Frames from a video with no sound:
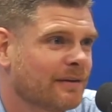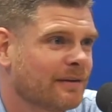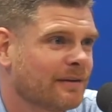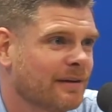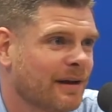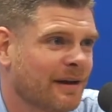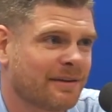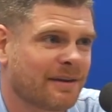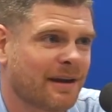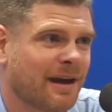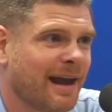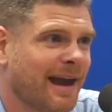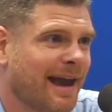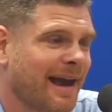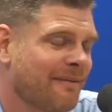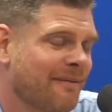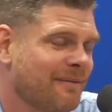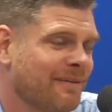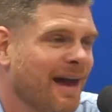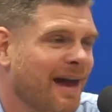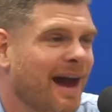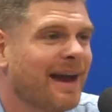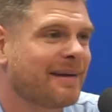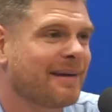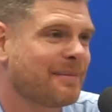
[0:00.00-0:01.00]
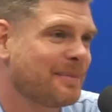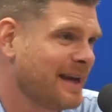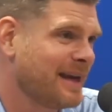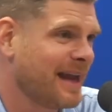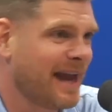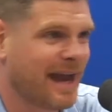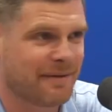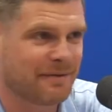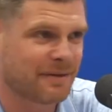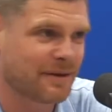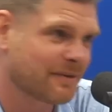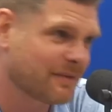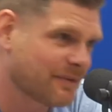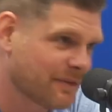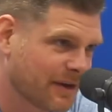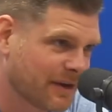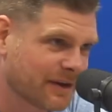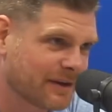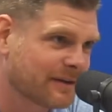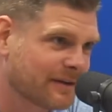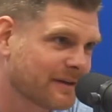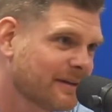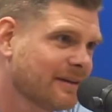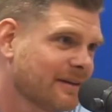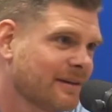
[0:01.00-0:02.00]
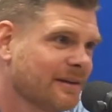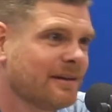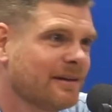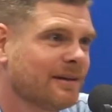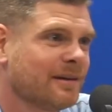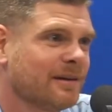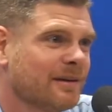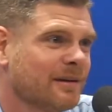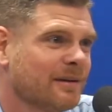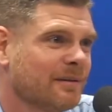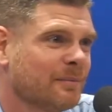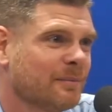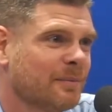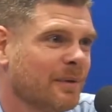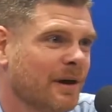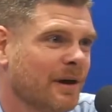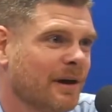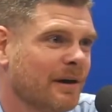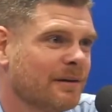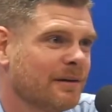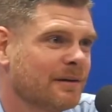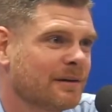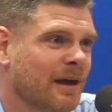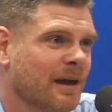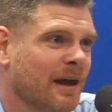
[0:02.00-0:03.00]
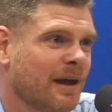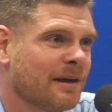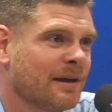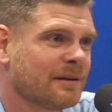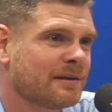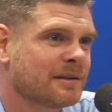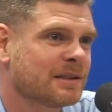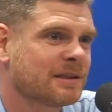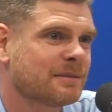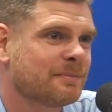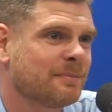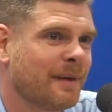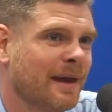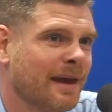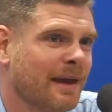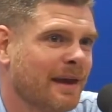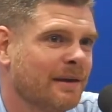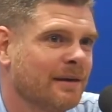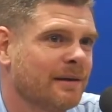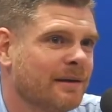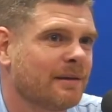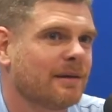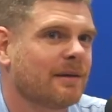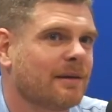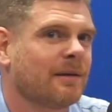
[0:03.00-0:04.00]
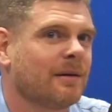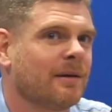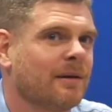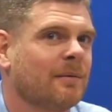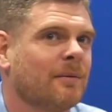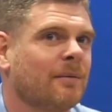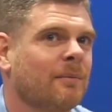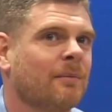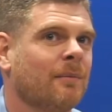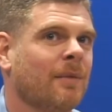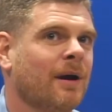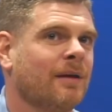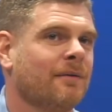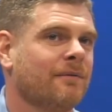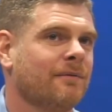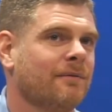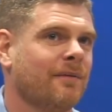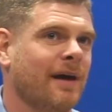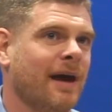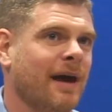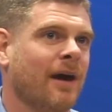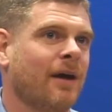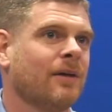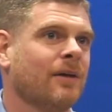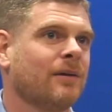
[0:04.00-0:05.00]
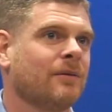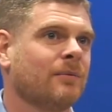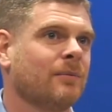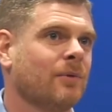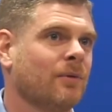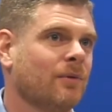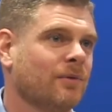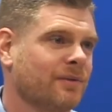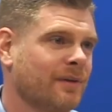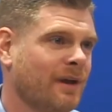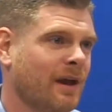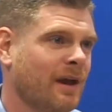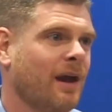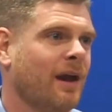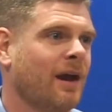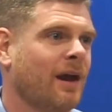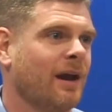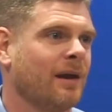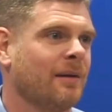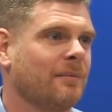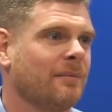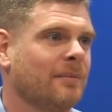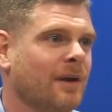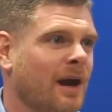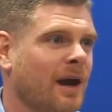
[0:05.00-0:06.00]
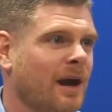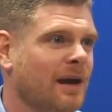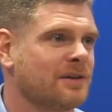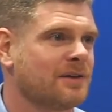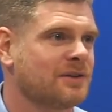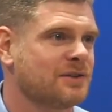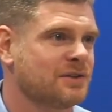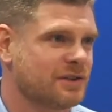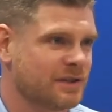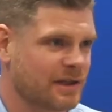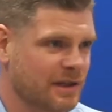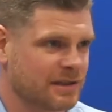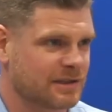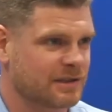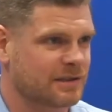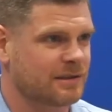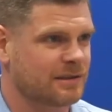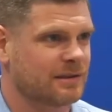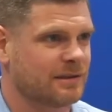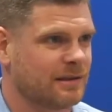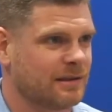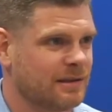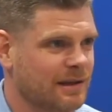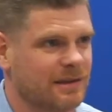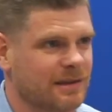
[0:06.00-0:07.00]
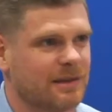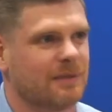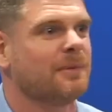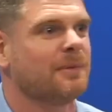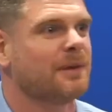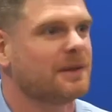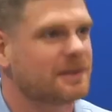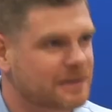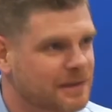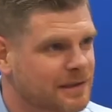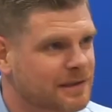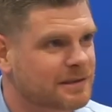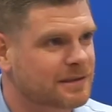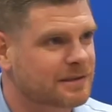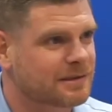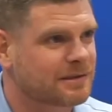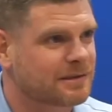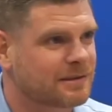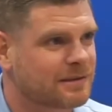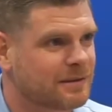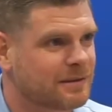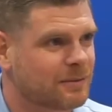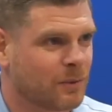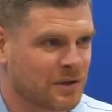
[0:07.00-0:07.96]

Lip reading: Not that I have not been having fun, but kind of spend my valuable time not just in the business, which